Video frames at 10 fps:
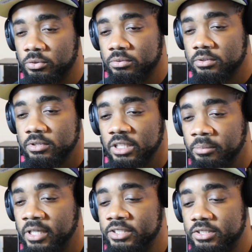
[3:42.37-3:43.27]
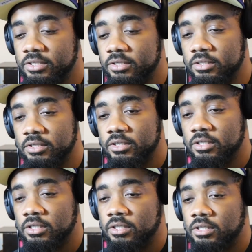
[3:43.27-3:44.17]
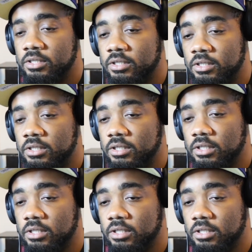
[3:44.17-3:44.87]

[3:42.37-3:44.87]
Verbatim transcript: People, so like, I guess like grab or gather up.